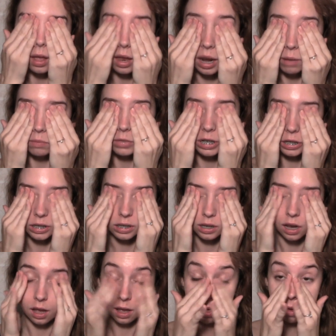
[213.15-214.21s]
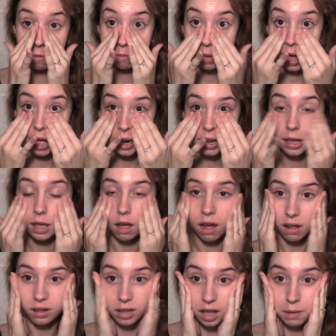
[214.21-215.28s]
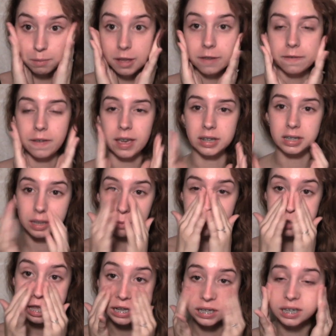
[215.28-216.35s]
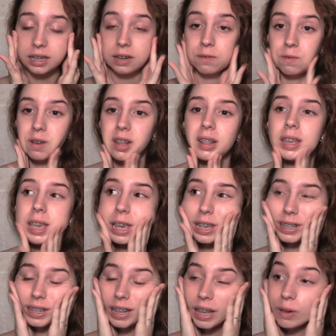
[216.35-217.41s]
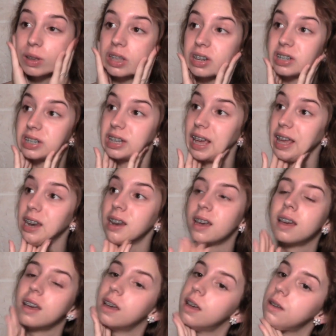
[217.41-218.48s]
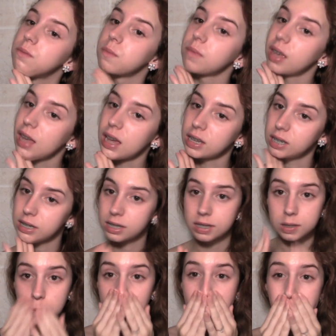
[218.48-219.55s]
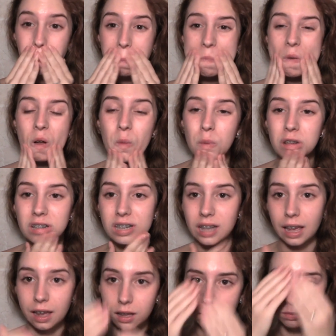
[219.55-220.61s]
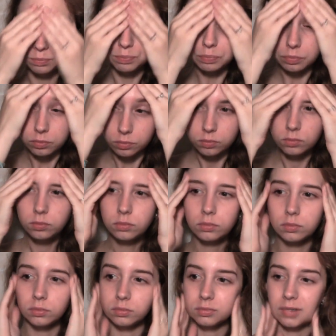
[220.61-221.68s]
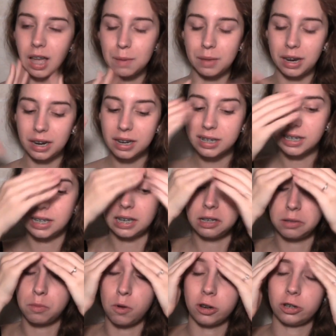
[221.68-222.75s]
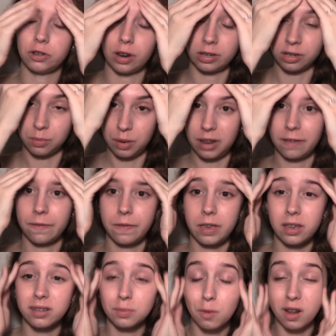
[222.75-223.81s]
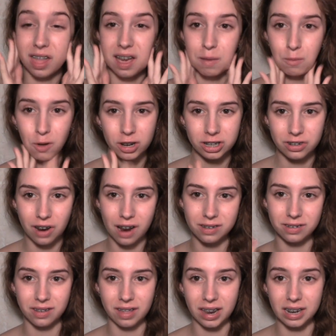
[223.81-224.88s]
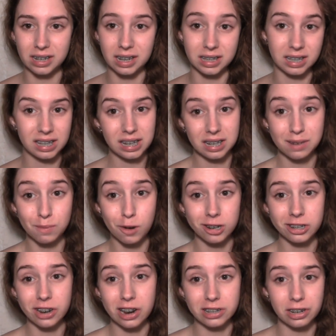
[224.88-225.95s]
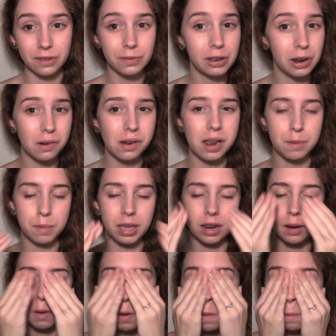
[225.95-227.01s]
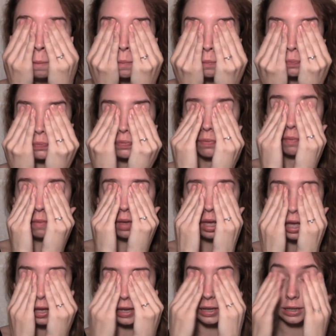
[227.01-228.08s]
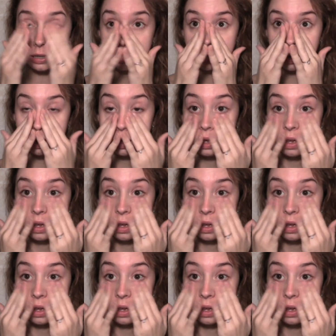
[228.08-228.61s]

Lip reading: and I'm just patting it all along my face. It blends in really easily with your skin because it's almost like, I mean, it is a tinted moisturizer, but it feels more like a moisturizer than it does a tinted moisturizer, if you know what I mean. Because